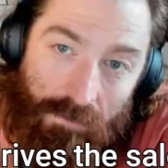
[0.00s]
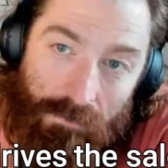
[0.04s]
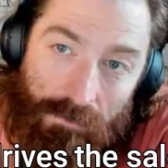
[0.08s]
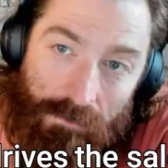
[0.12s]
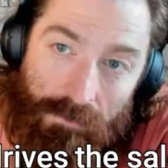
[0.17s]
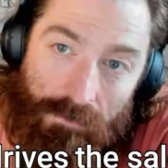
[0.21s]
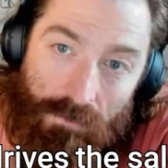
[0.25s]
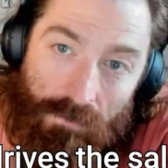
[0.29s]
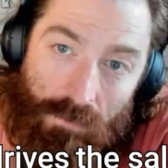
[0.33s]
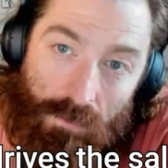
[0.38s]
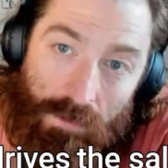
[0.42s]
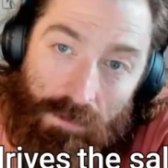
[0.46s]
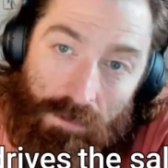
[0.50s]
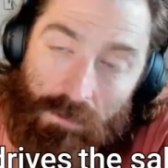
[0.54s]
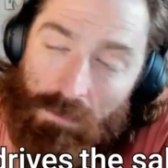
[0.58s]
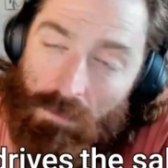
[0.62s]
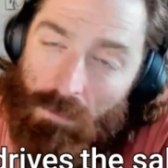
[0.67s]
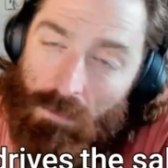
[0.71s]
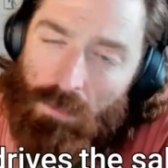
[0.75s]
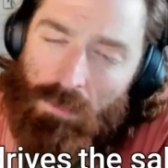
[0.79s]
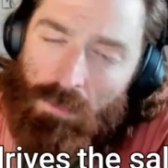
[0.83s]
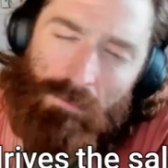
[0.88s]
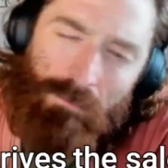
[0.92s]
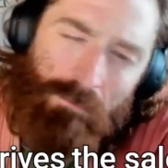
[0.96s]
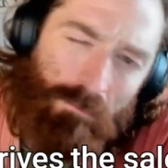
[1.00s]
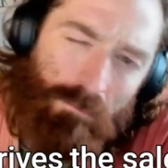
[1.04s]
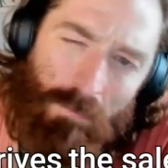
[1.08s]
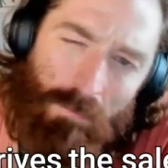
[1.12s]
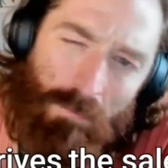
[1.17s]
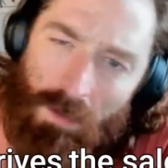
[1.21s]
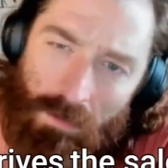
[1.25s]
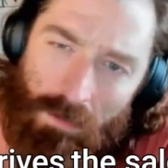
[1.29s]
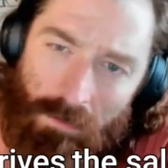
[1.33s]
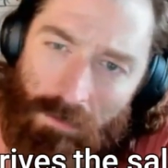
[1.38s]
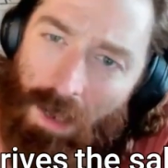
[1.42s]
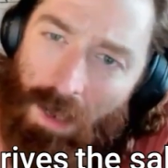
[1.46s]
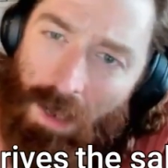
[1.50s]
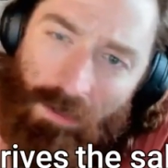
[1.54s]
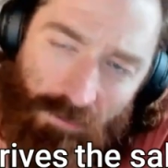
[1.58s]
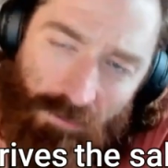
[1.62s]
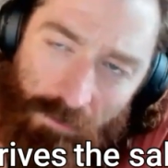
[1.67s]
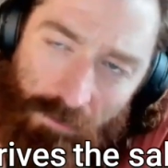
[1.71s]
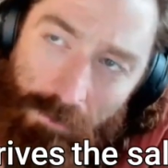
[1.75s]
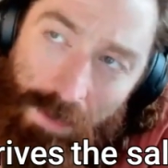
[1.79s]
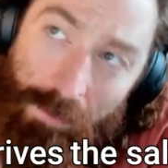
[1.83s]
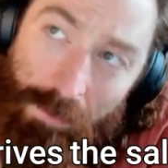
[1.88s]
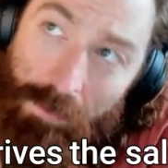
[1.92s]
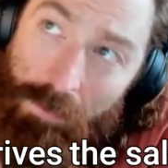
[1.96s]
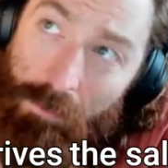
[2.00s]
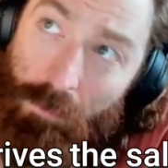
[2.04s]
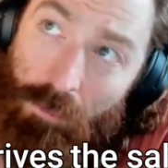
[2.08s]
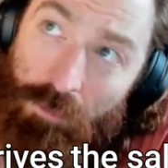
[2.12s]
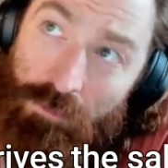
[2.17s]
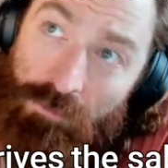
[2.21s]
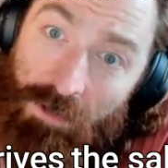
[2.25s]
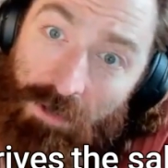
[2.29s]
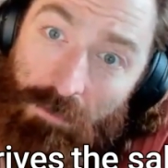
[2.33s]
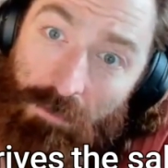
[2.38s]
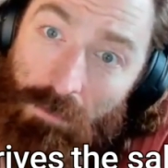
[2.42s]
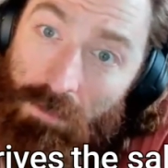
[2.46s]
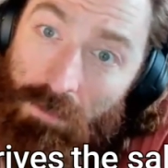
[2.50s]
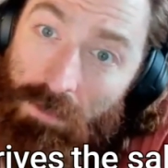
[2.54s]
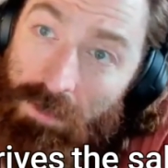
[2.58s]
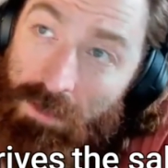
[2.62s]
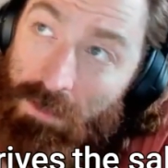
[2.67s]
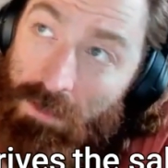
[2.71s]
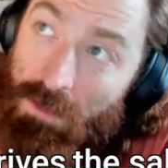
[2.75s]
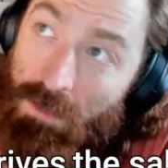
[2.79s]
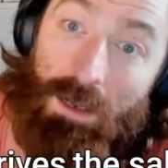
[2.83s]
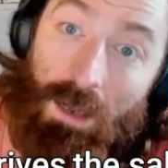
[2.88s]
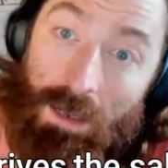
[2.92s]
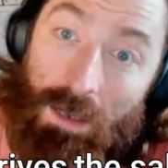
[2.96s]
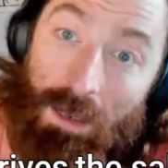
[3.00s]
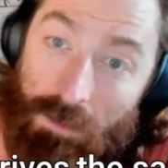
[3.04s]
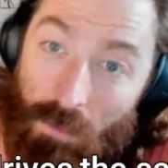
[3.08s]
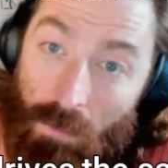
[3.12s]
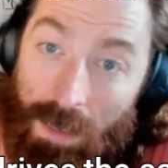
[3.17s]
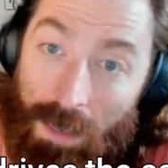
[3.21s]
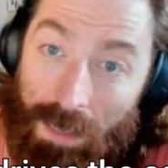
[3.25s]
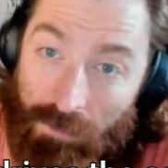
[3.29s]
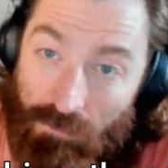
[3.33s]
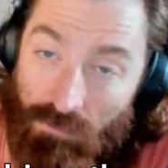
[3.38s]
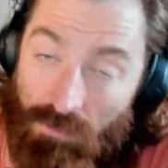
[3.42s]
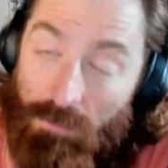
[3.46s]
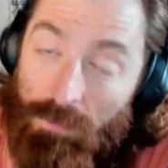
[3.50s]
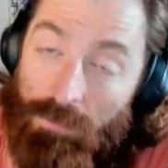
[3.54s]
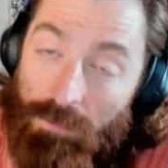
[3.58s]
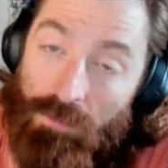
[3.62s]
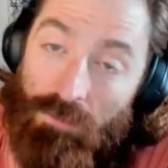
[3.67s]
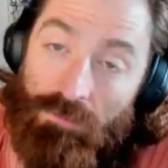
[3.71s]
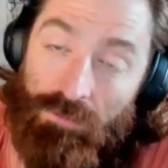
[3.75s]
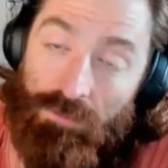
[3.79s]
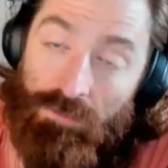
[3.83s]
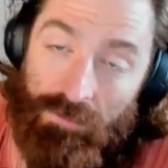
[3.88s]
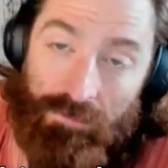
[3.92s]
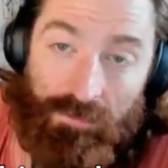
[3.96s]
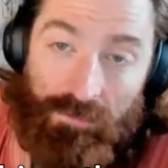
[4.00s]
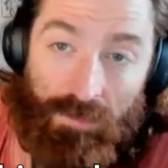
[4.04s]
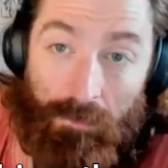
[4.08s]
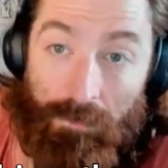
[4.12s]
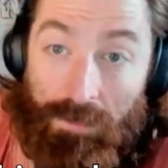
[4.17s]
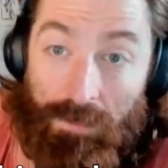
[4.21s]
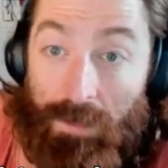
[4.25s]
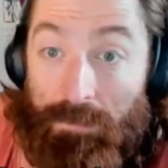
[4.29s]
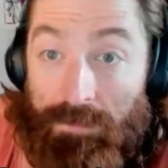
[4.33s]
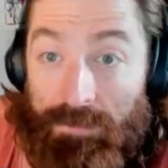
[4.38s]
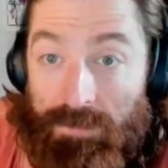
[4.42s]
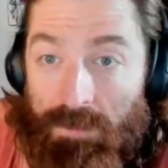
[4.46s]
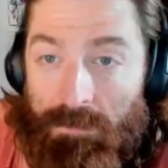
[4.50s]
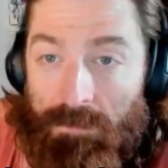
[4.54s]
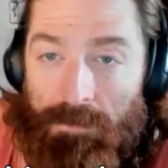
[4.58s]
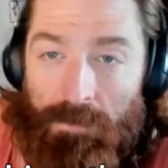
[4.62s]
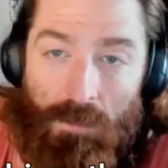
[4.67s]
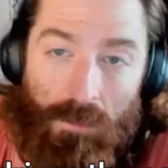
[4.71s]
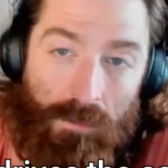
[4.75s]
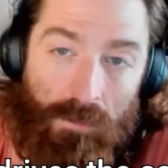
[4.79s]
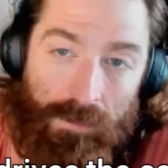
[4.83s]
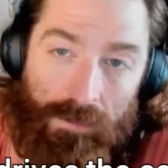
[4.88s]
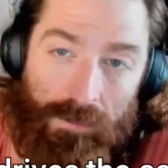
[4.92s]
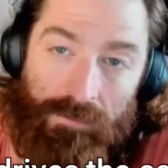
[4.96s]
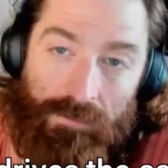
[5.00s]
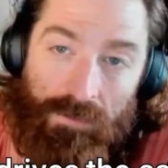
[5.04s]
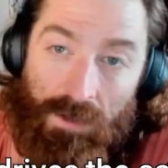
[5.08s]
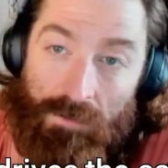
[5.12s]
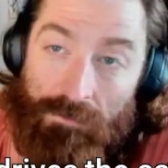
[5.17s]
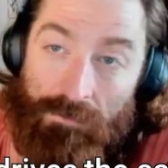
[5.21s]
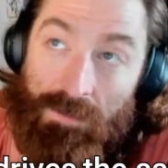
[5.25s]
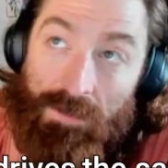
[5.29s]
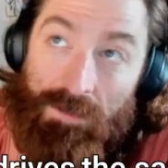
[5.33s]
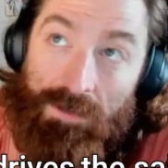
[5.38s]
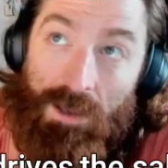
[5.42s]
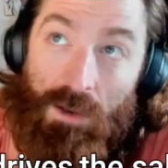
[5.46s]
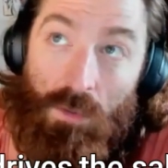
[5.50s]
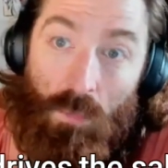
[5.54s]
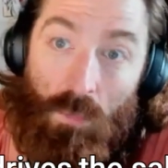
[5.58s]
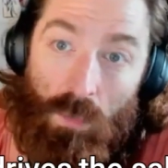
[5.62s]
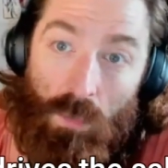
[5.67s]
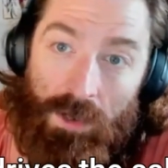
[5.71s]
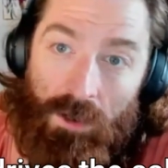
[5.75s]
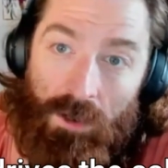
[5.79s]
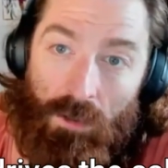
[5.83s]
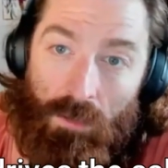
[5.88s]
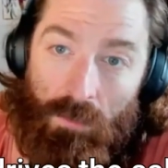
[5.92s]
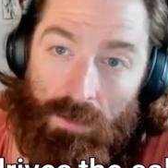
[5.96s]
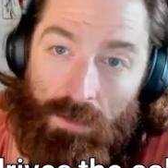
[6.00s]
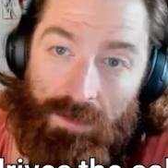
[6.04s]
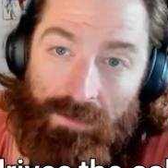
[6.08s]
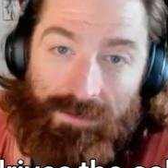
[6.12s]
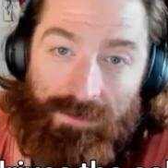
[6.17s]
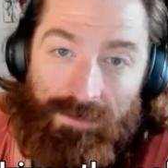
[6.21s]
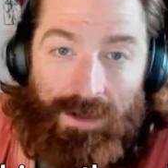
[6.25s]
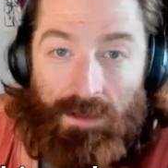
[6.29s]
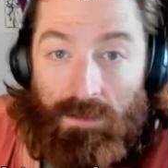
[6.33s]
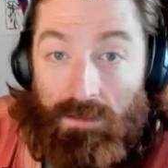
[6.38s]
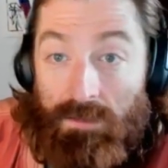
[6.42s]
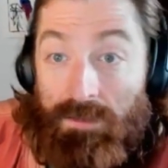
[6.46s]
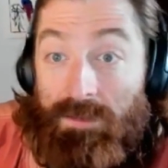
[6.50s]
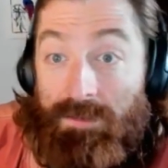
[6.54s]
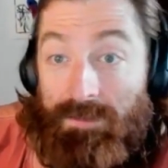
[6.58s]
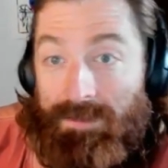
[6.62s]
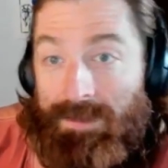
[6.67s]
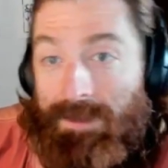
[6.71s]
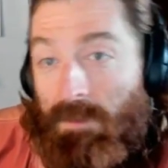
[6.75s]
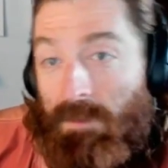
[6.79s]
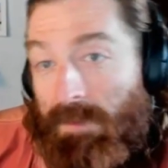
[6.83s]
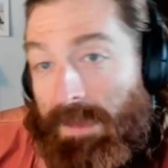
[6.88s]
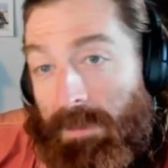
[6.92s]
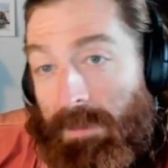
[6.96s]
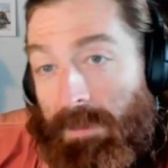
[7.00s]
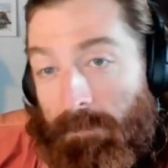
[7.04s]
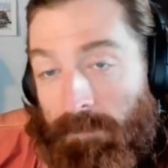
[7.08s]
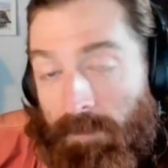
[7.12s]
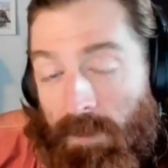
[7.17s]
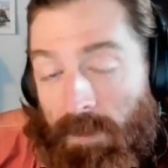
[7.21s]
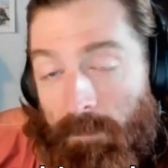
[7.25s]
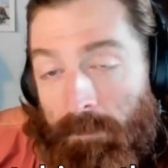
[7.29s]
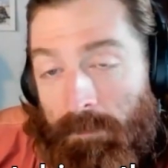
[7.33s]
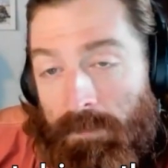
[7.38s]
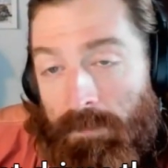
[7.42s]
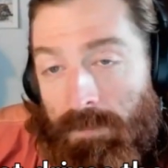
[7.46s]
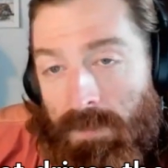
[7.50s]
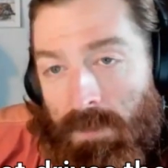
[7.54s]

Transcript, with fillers: of Twitter or Actually, maybe more generally, I know attribution is sometimes difficult. It's tough to tell where exactly a sale came from.